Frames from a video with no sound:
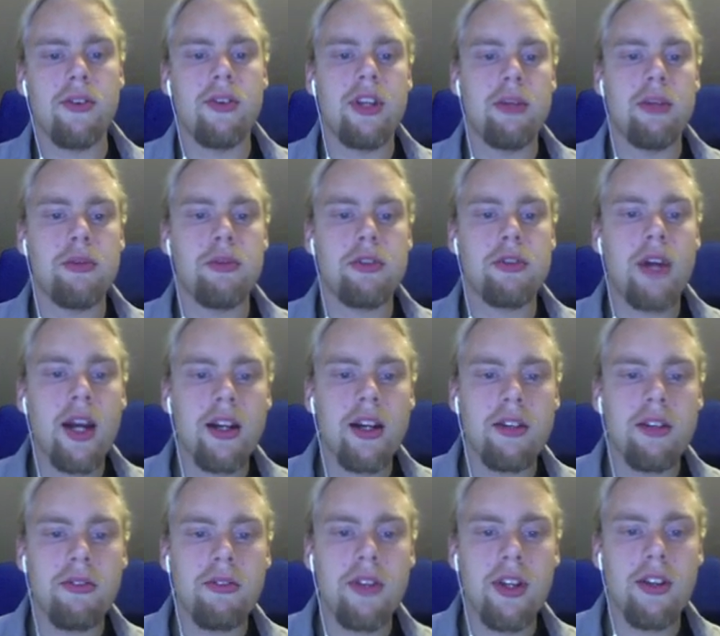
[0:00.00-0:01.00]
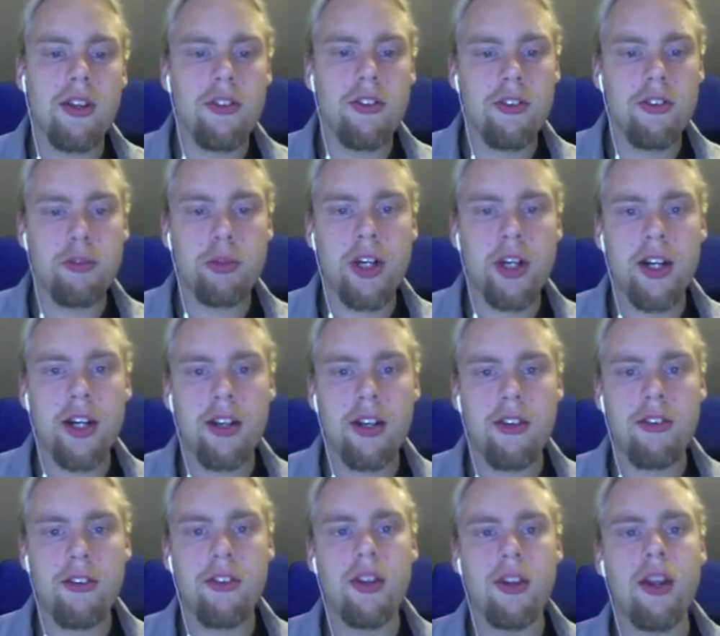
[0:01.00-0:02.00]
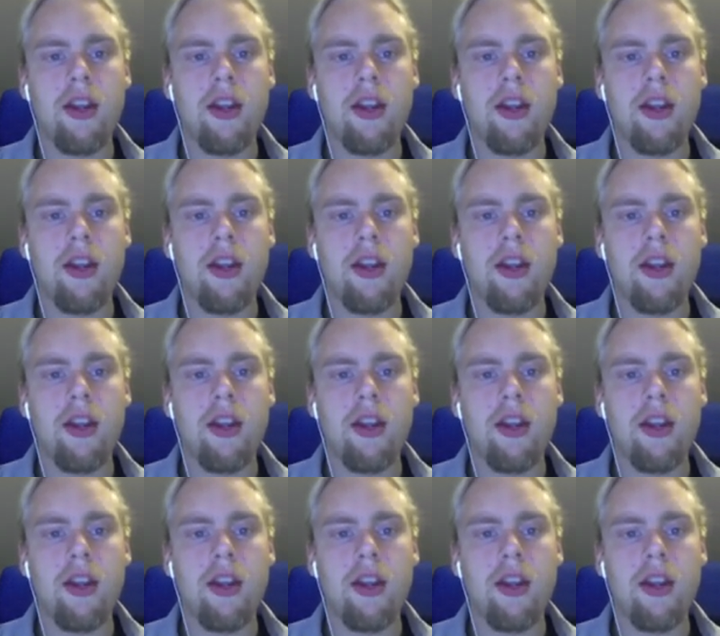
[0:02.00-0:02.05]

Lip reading: keep track of these sprites,